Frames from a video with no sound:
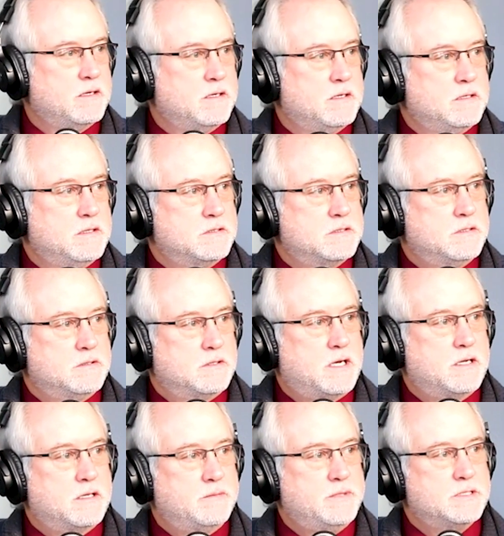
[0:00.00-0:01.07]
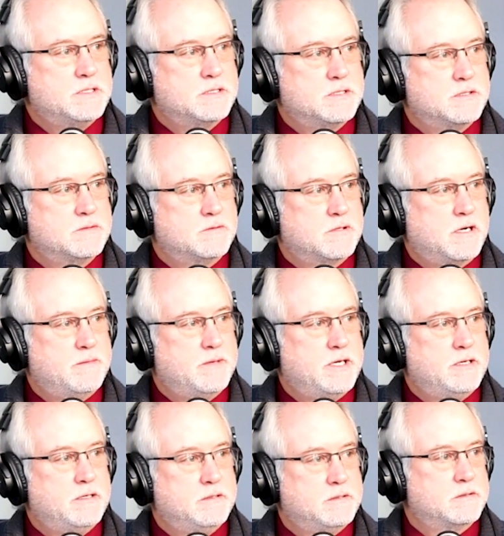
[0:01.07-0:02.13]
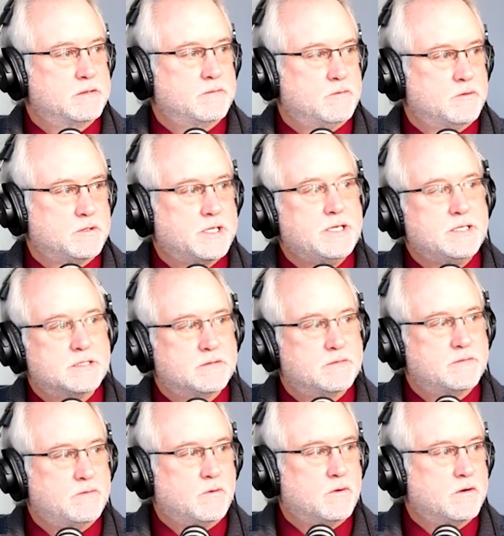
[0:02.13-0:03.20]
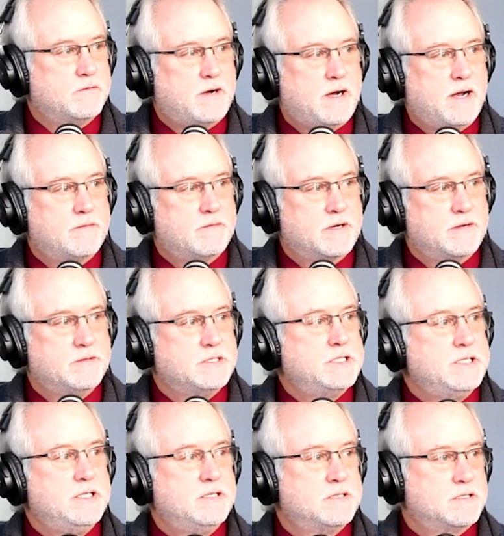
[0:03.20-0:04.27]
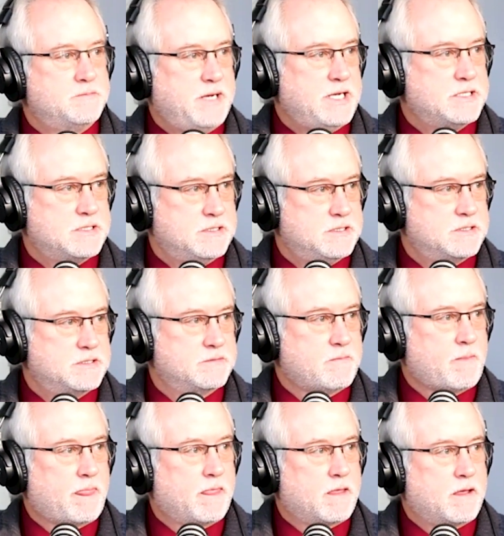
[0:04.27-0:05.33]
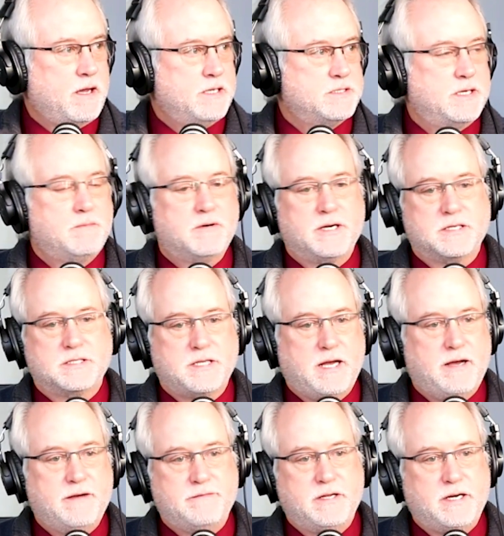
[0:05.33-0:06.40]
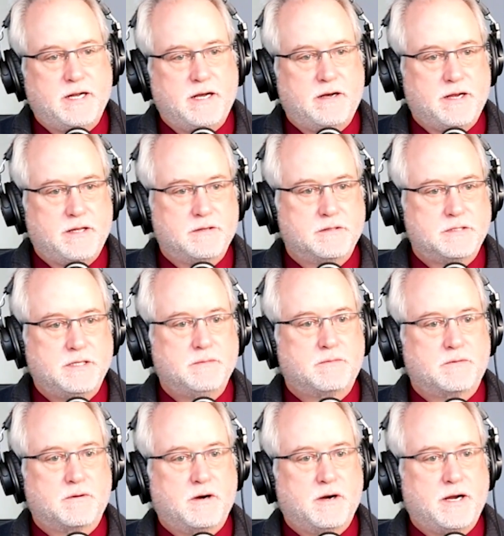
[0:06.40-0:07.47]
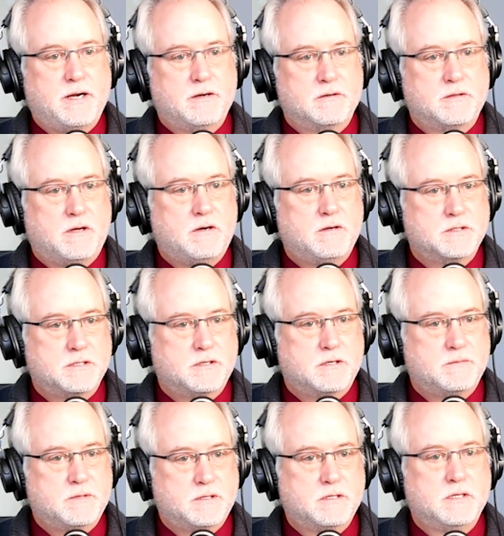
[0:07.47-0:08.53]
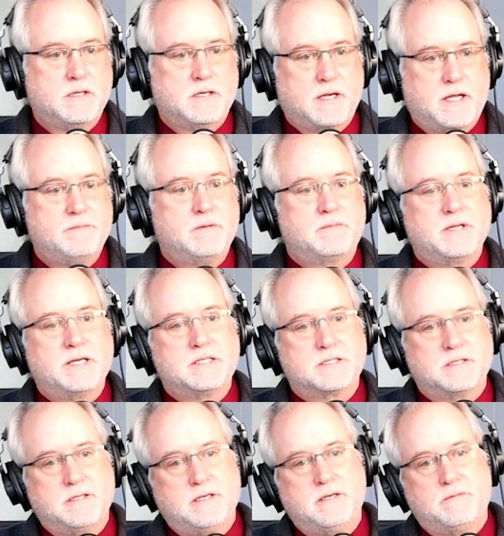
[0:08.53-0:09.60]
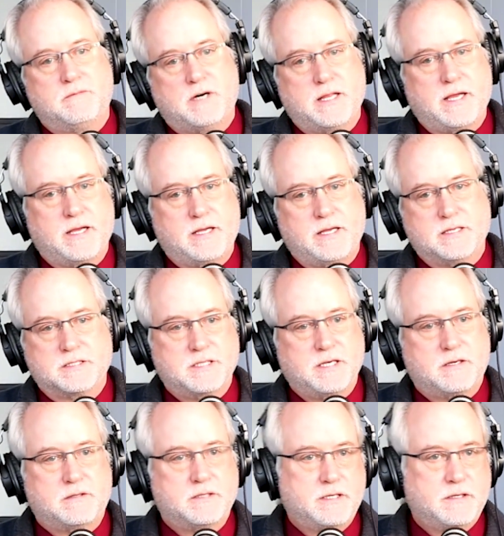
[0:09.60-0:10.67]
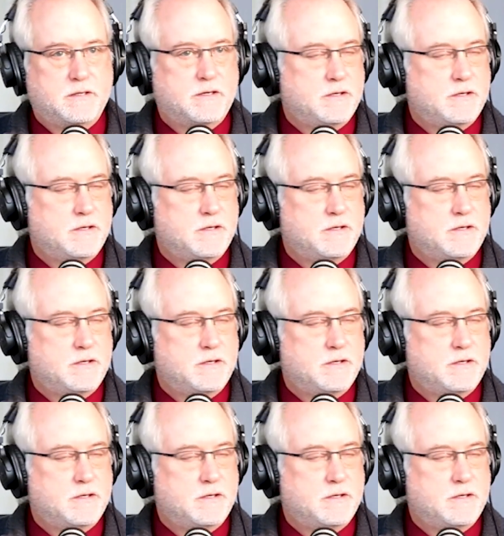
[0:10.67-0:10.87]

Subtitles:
So a lot of the businesses will come in and will lease 4 or 5 or even 10 spaces as they bring staff in and out, either temporary or long-term, or give them a place to live while they get settled into their new